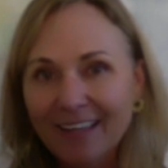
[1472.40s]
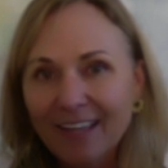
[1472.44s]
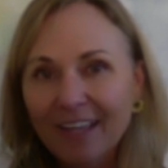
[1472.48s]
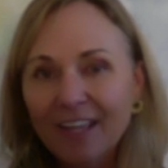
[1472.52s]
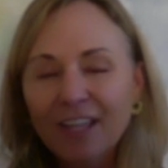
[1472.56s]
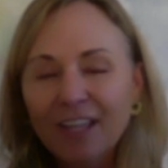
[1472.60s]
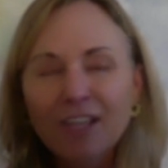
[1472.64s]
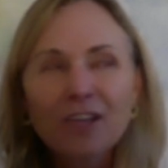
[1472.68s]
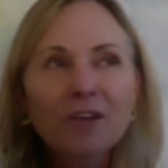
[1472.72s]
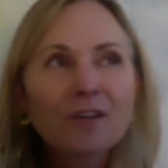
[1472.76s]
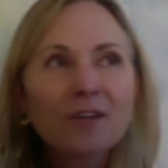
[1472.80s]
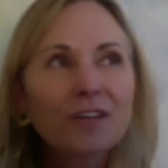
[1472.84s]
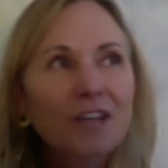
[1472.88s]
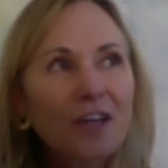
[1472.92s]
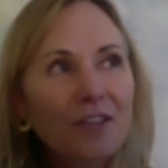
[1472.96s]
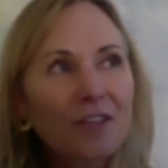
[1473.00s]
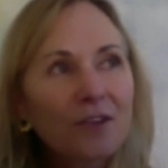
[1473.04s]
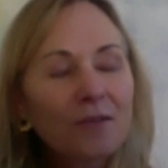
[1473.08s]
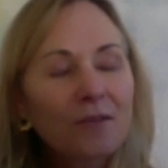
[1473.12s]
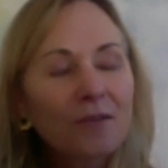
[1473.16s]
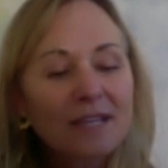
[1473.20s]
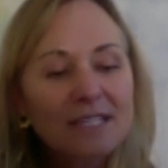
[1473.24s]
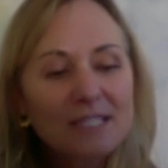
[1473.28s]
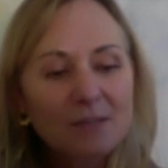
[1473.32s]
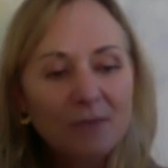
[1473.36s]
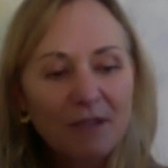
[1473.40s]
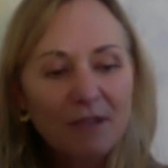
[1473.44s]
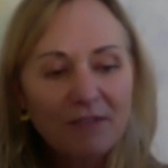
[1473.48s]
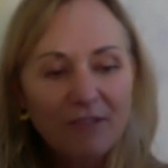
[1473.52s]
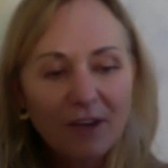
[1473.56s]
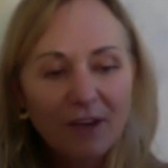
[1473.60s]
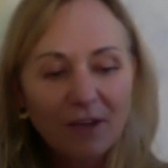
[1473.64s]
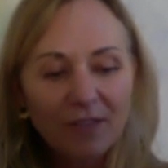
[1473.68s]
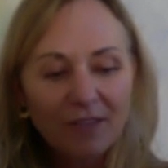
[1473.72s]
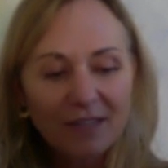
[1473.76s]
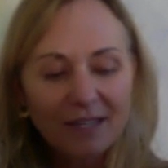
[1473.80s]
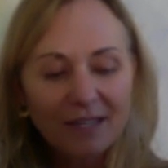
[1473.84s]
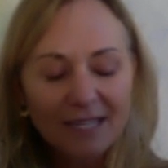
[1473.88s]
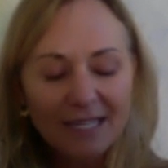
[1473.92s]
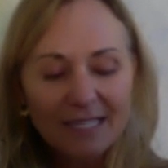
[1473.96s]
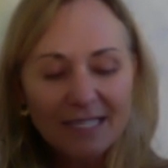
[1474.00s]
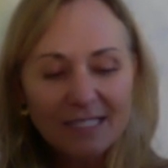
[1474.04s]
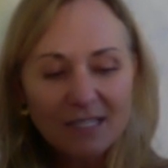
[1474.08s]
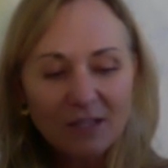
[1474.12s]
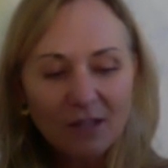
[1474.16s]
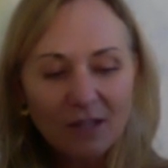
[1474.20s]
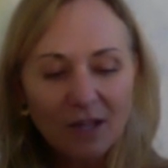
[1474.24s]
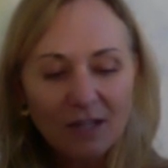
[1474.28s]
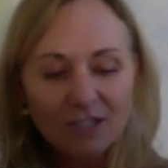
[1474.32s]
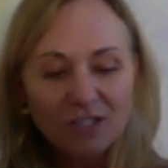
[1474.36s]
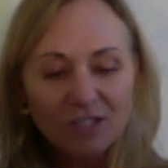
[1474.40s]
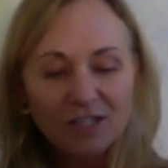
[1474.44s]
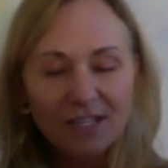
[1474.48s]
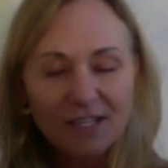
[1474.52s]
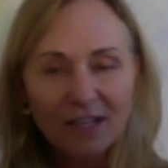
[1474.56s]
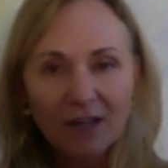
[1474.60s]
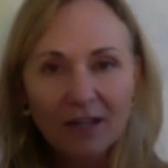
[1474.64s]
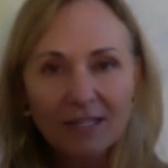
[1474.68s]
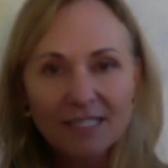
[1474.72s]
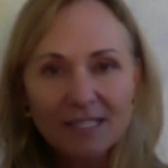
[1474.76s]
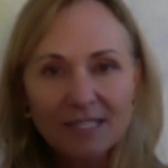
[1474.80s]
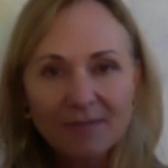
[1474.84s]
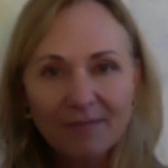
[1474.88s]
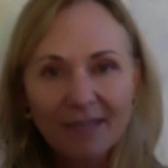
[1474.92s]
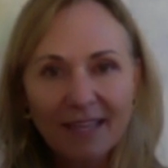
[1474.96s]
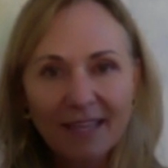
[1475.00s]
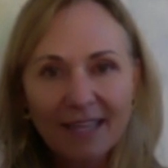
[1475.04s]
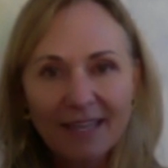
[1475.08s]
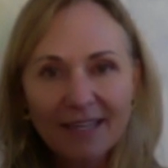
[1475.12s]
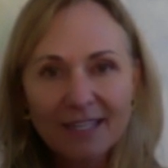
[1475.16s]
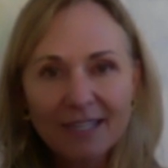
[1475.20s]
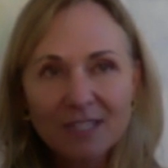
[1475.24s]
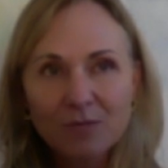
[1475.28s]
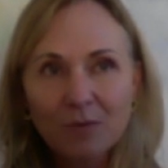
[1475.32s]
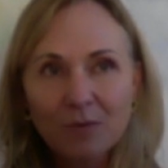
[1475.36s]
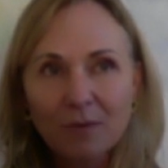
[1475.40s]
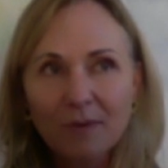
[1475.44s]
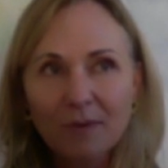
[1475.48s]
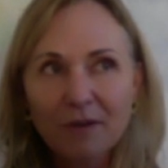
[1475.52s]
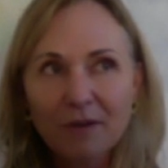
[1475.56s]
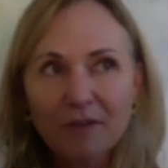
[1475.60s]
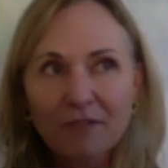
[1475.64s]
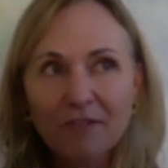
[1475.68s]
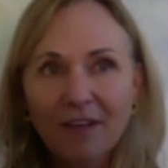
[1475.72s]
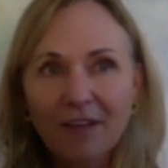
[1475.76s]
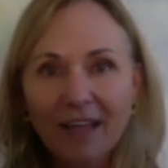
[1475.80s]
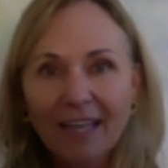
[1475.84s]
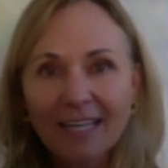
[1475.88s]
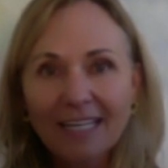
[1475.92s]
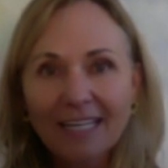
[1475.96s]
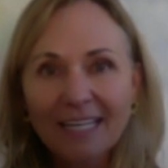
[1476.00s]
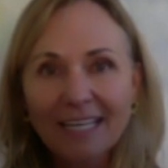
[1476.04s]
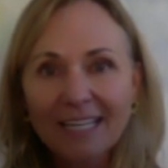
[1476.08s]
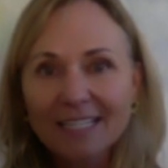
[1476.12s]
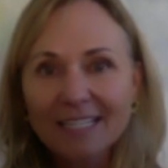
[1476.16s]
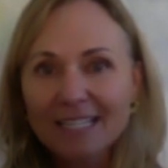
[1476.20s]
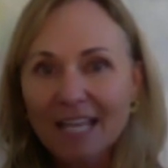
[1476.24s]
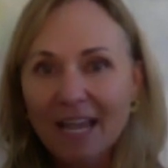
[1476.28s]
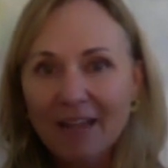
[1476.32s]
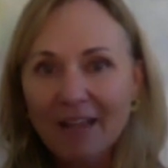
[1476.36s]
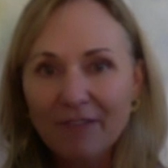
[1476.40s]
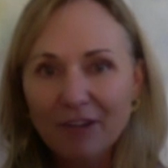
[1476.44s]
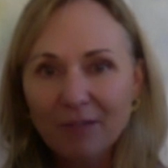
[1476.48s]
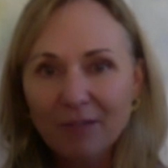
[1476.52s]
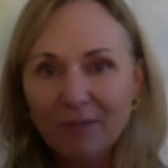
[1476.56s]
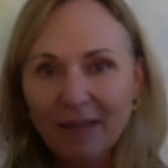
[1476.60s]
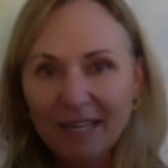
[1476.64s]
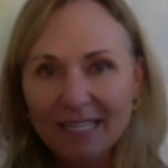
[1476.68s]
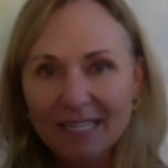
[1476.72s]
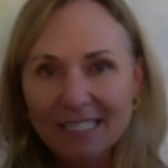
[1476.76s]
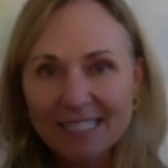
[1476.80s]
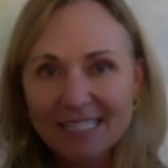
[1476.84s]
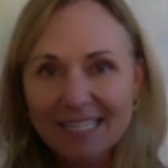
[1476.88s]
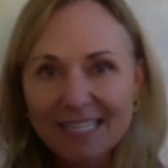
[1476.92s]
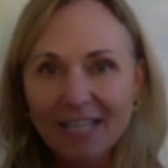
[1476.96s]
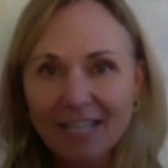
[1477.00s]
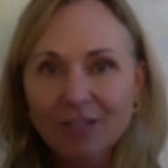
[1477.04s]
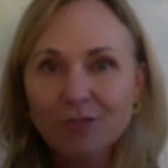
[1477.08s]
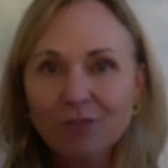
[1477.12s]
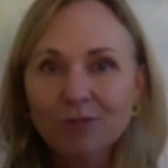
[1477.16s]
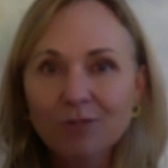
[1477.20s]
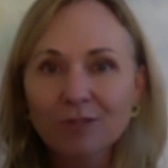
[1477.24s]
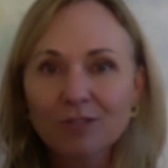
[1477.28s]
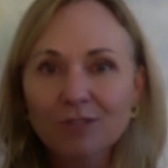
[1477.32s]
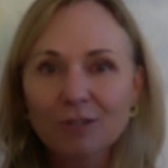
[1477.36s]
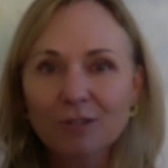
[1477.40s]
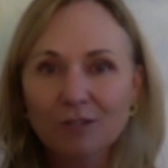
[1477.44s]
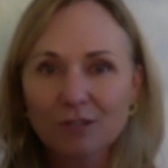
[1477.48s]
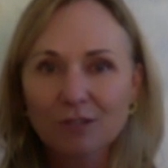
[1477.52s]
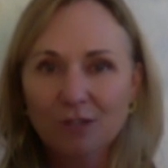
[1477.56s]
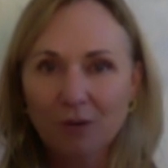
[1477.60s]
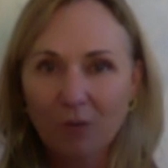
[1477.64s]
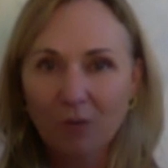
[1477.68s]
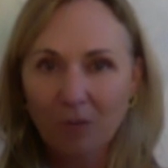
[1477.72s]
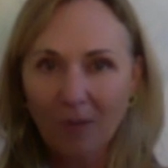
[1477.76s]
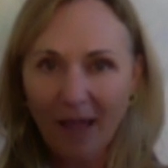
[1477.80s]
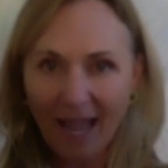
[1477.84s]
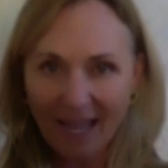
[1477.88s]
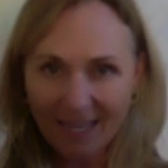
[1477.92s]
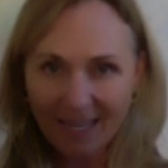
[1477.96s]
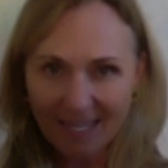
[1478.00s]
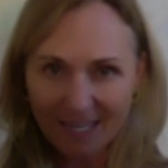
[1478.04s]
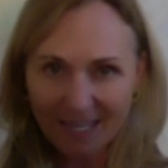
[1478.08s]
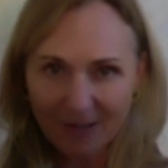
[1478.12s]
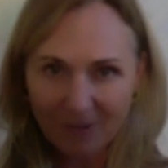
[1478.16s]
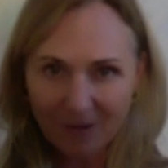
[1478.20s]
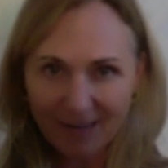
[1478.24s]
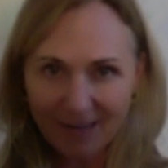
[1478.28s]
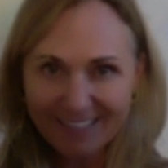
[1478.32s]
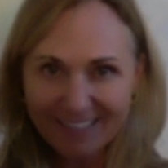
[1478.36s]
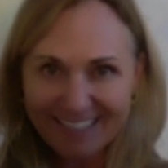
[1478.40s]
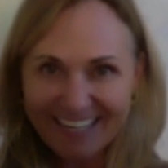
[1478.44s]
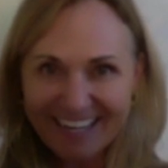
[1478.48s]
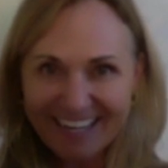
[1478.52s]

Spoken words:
Another reason we felt the need to launch the on-demand is what we were finding is everybody's schedules are so wacky right now.